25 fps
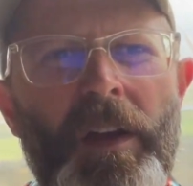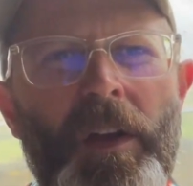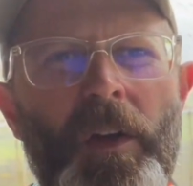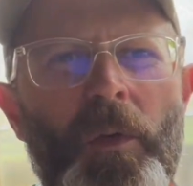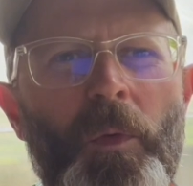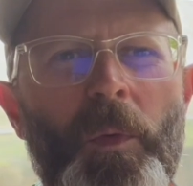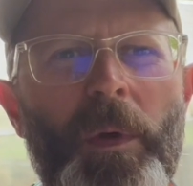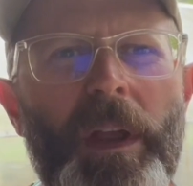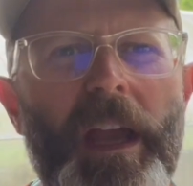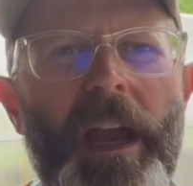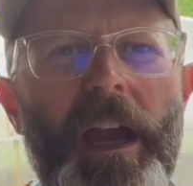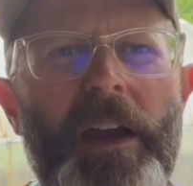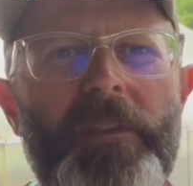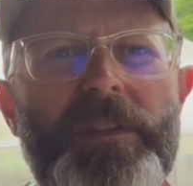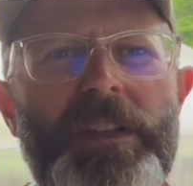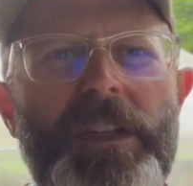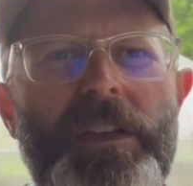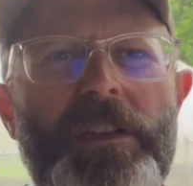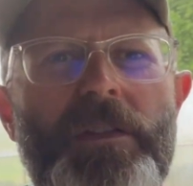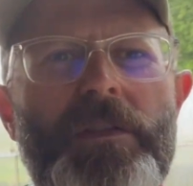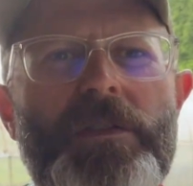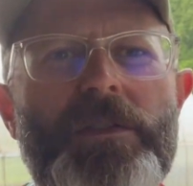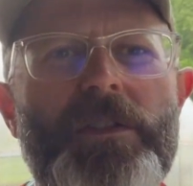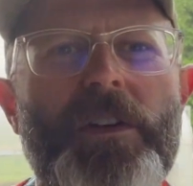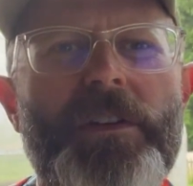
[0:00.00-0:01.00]
We have to
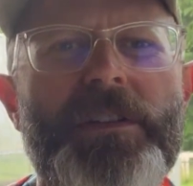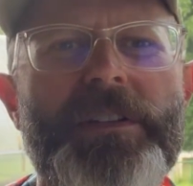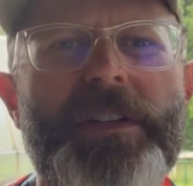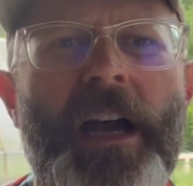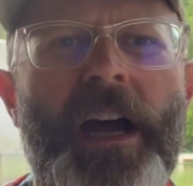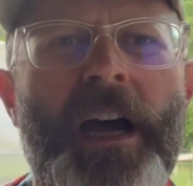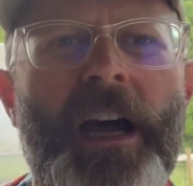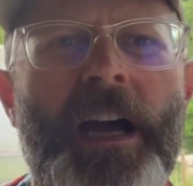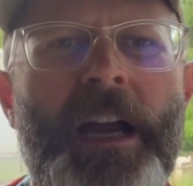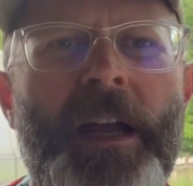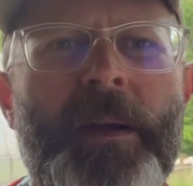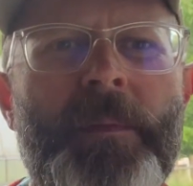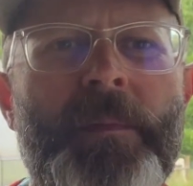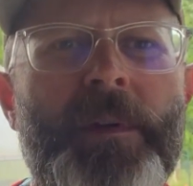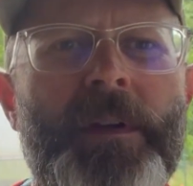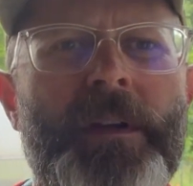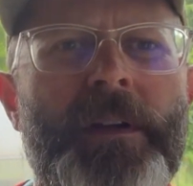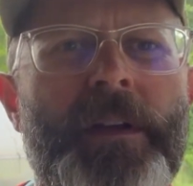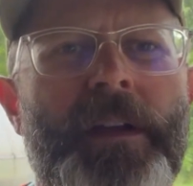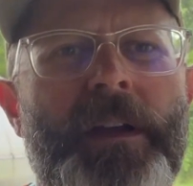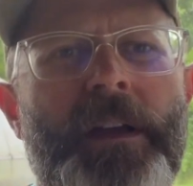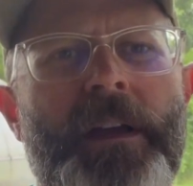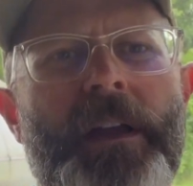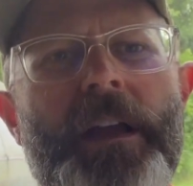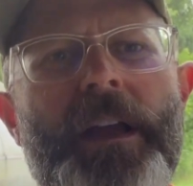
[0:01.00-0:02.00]
use our time
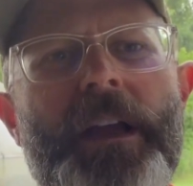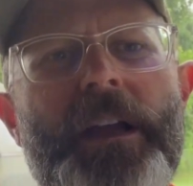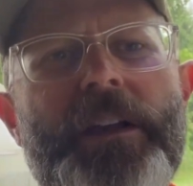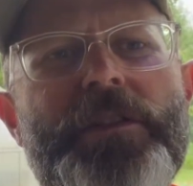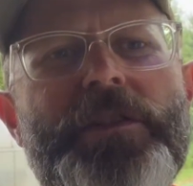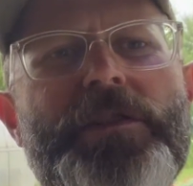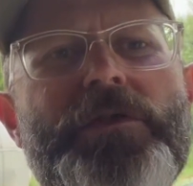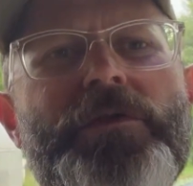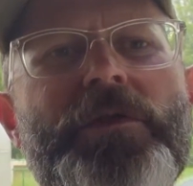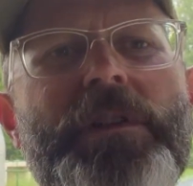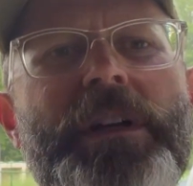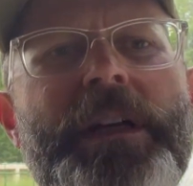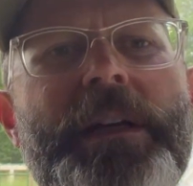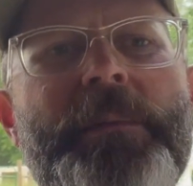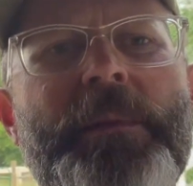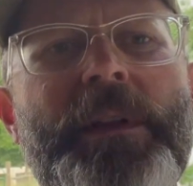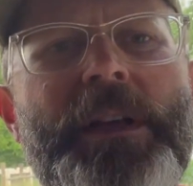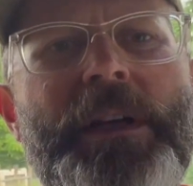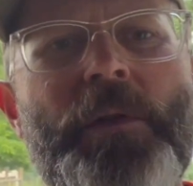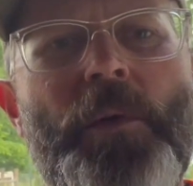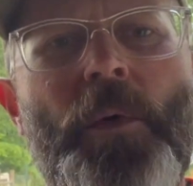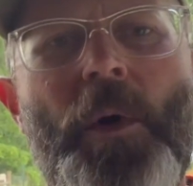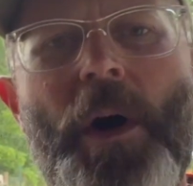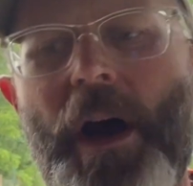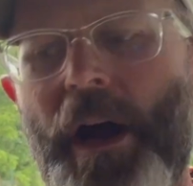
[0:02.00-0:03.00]

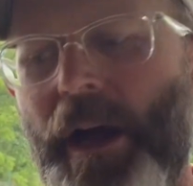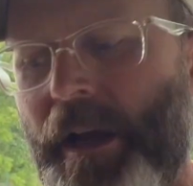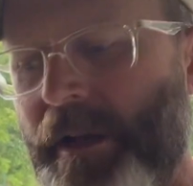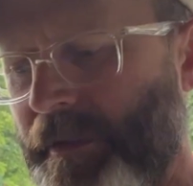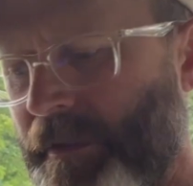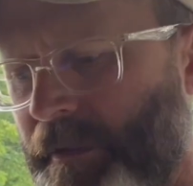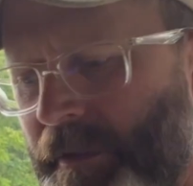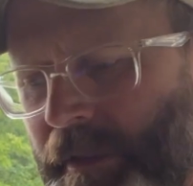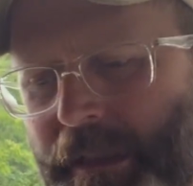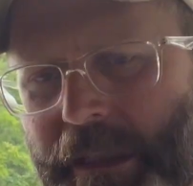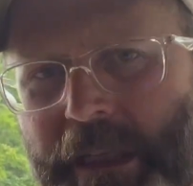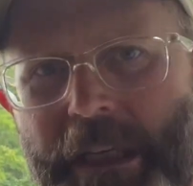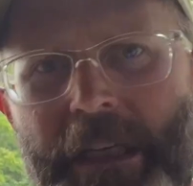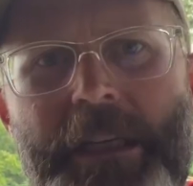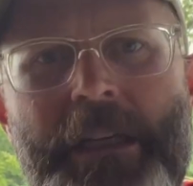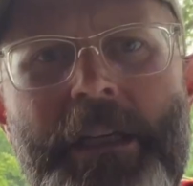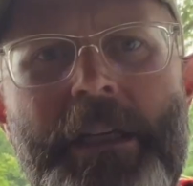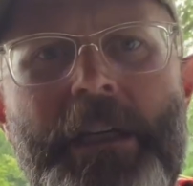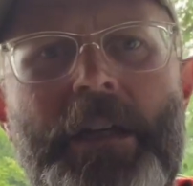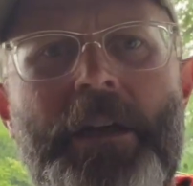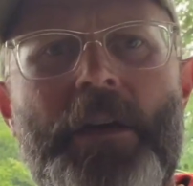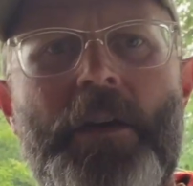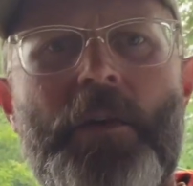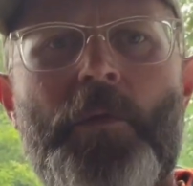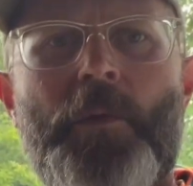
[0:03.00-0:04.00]
extremely wisely.
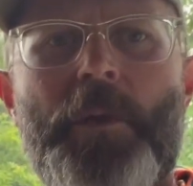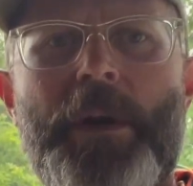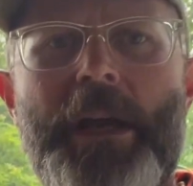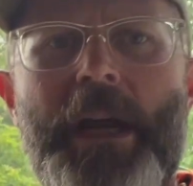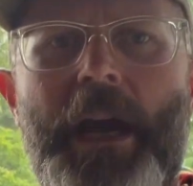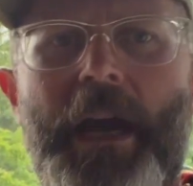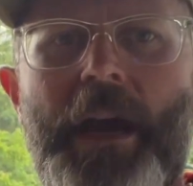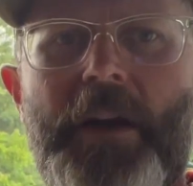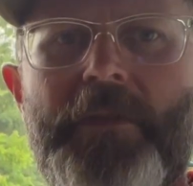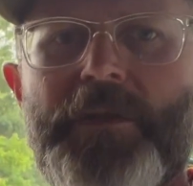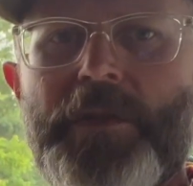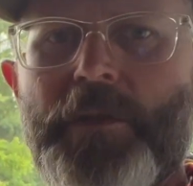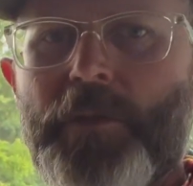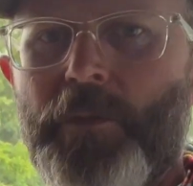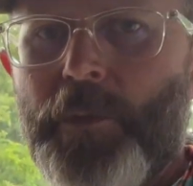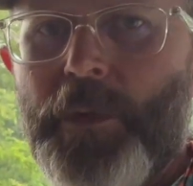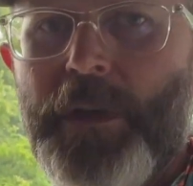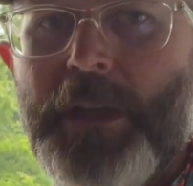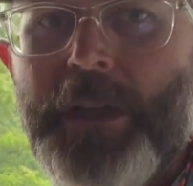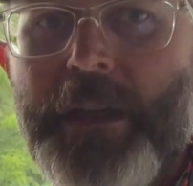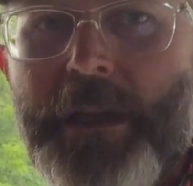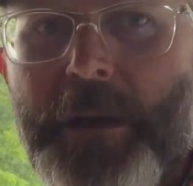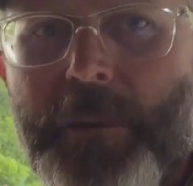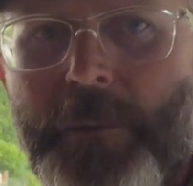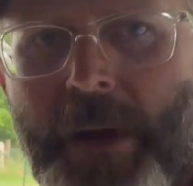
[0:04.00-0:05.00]
We have to
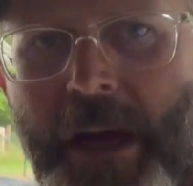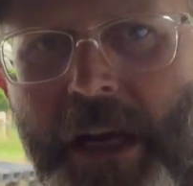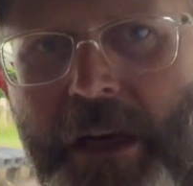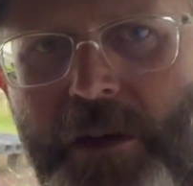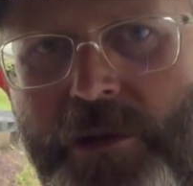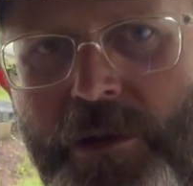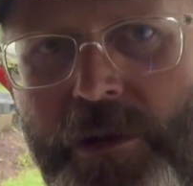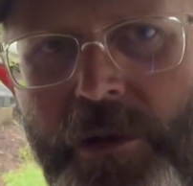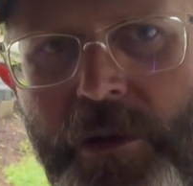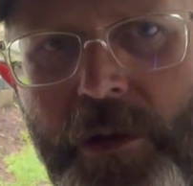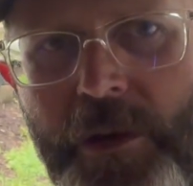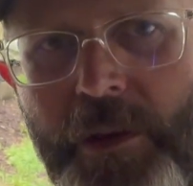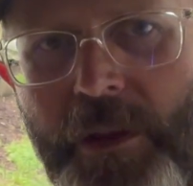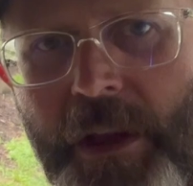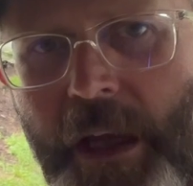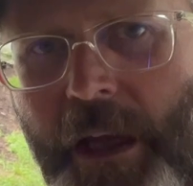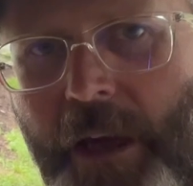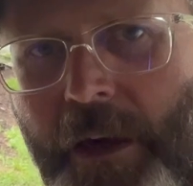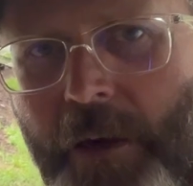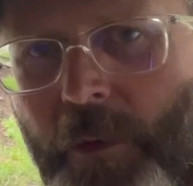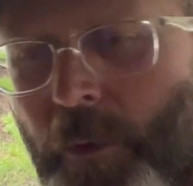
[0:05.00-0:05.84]
really make sure that